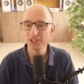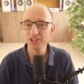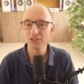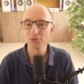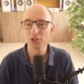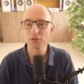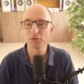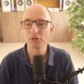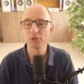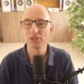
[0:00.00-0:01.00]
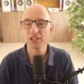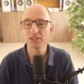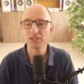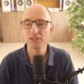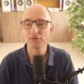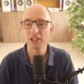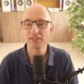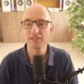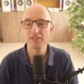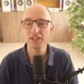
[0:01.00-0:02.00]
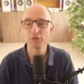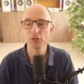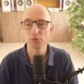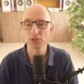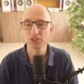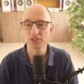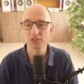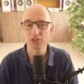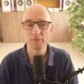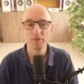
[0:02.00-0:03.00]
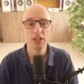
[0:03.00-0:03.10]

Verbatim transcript: These don't suffer from the nasty effect in thick film resistors.